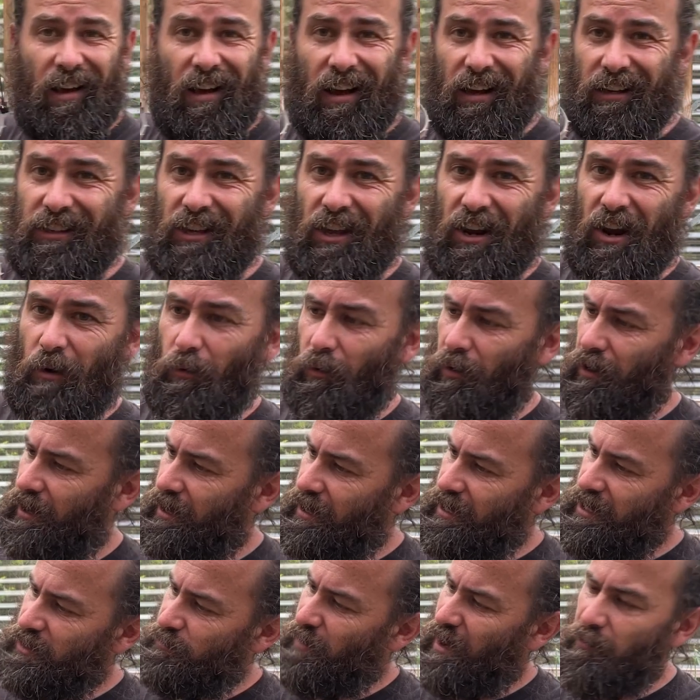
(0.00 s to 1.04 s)
I don't know what it
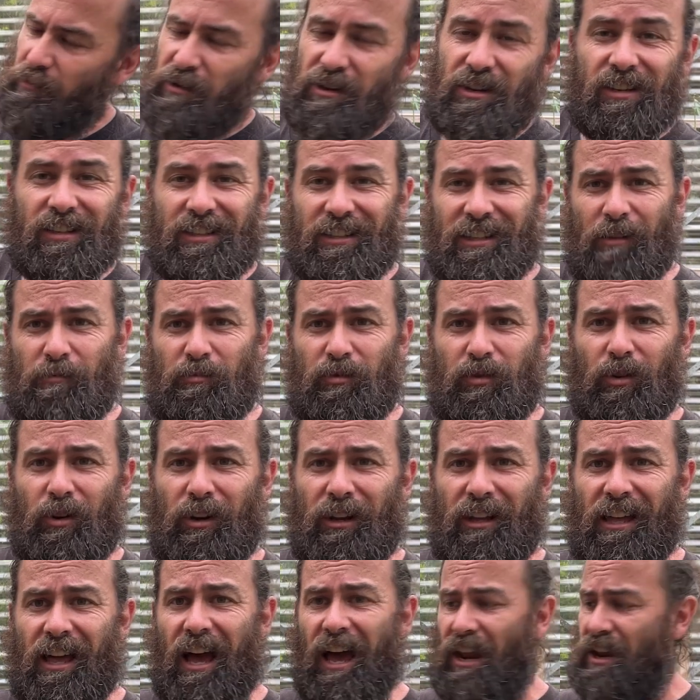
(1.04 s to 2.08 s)
is, maybe just some sort
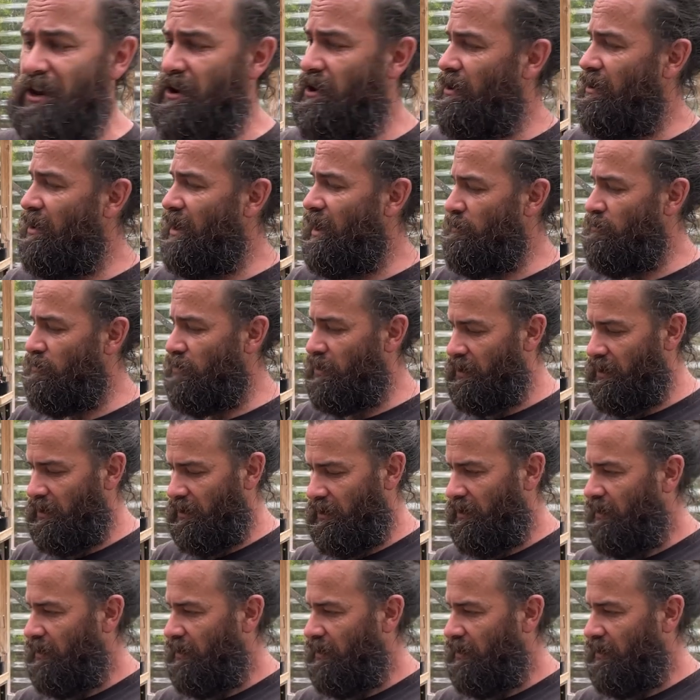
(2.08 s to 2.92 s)
of garden hybrid.